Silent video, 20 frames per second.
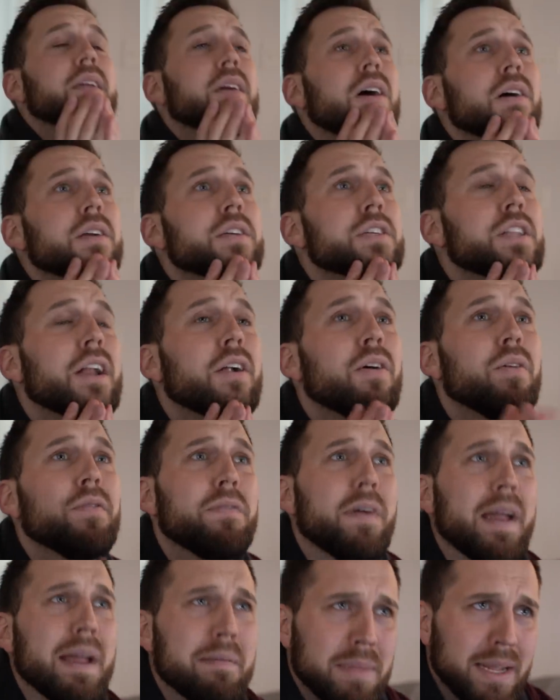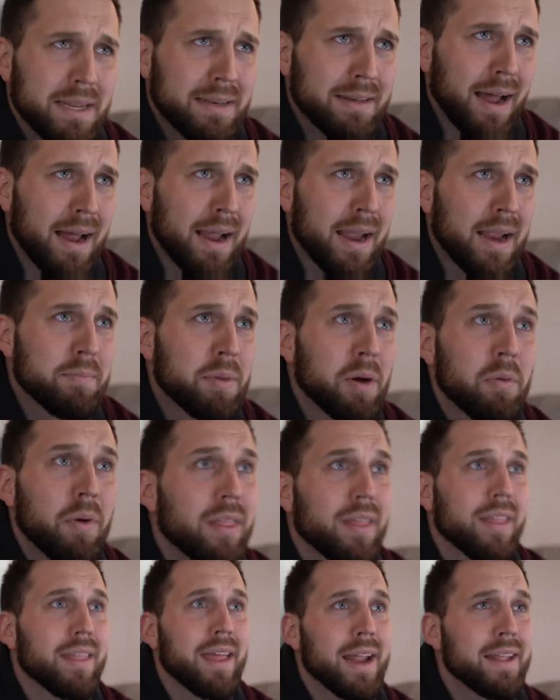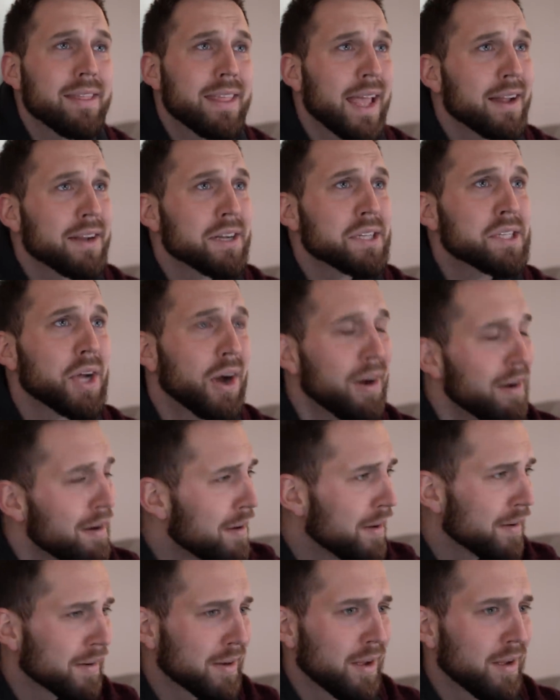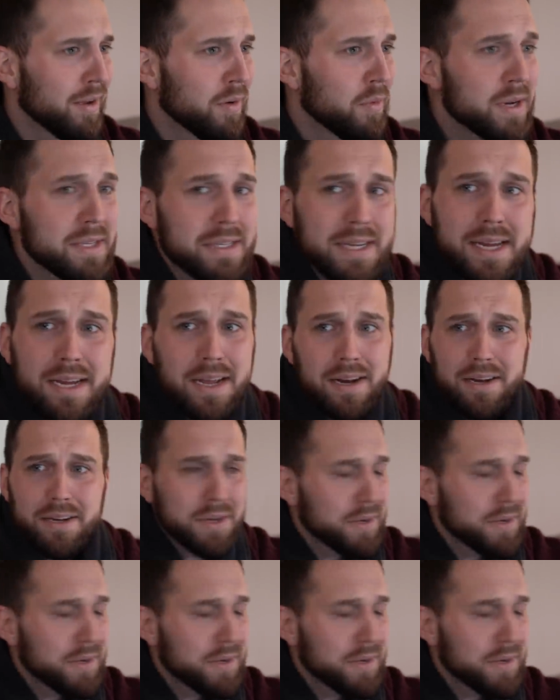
Gosh, that whole family died. But wait, they had a dog. What is he gonna